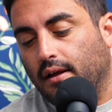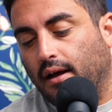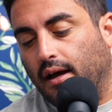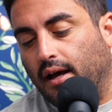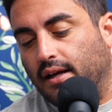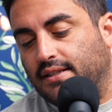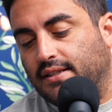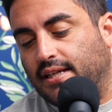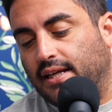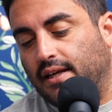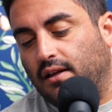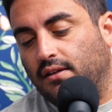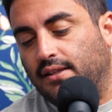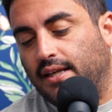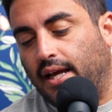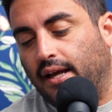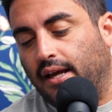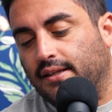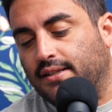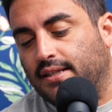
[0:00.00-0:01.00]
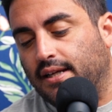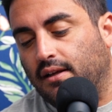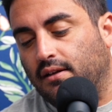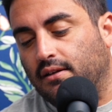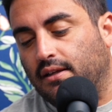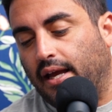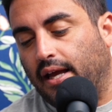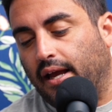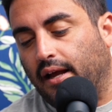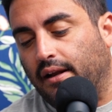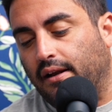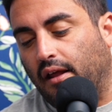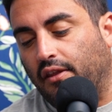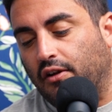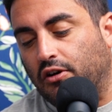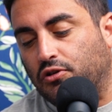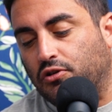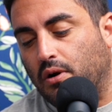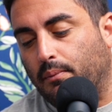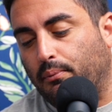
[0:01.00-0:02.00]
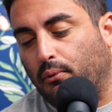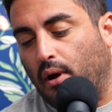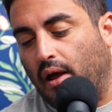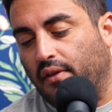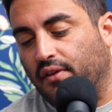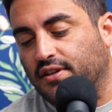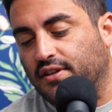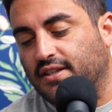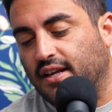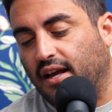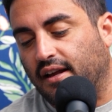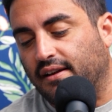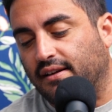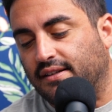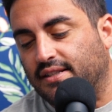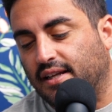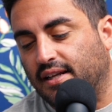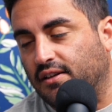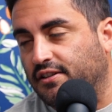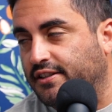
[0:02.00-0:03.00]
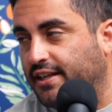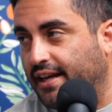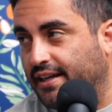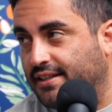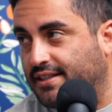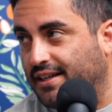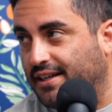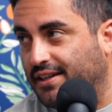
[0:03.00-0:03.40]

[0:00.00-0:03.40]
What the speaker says: a tilde, another trip around the sun, a tilde. Is